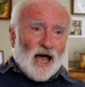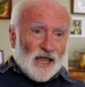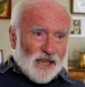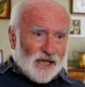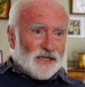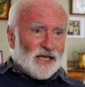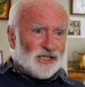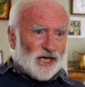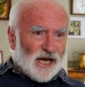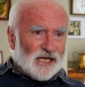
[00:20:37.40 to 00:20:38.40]
And then they
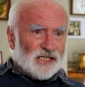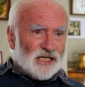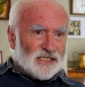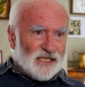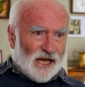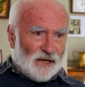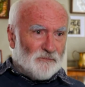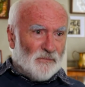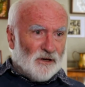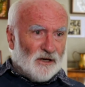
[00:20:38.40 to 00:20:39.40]
changed its
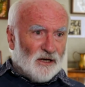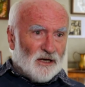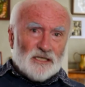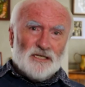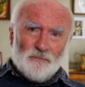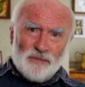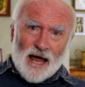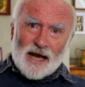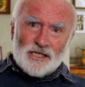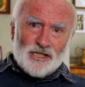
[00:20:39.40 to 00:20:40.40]
name to
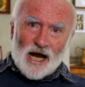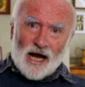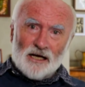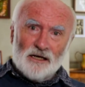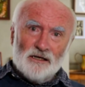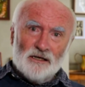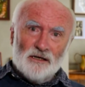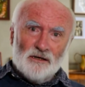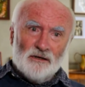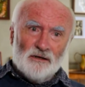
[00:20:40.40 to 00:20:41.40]
Blackjack.
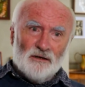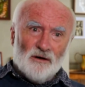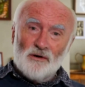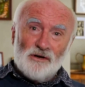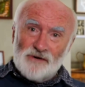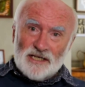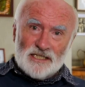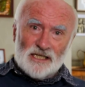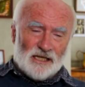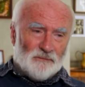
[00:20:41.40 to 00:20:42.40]
Only
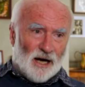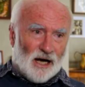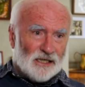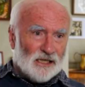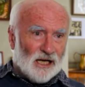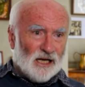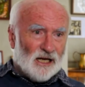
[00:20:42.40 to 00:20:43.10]
recently, mind.